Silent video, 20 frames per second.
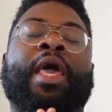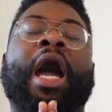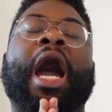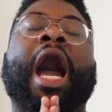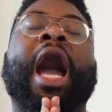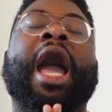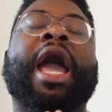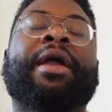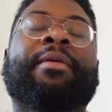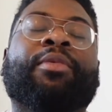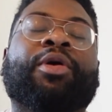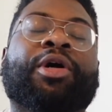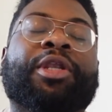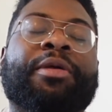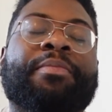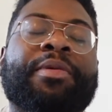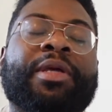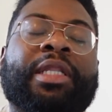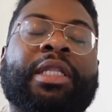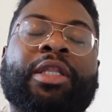I am gonna
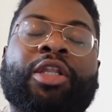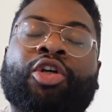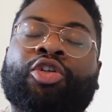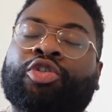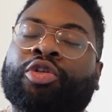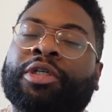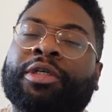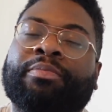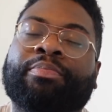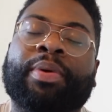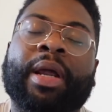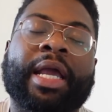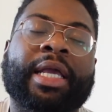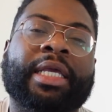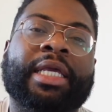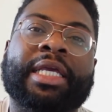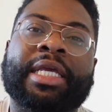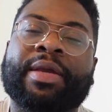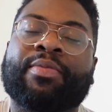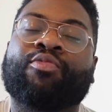be literally
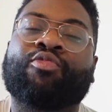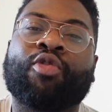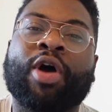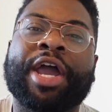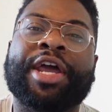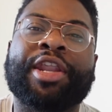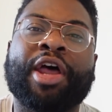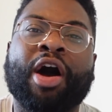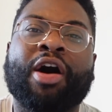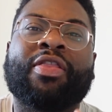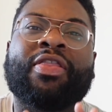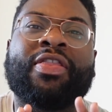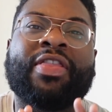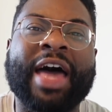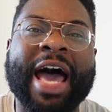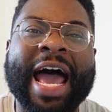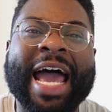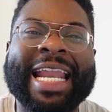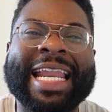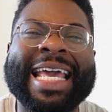pranking him right now
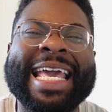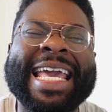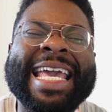that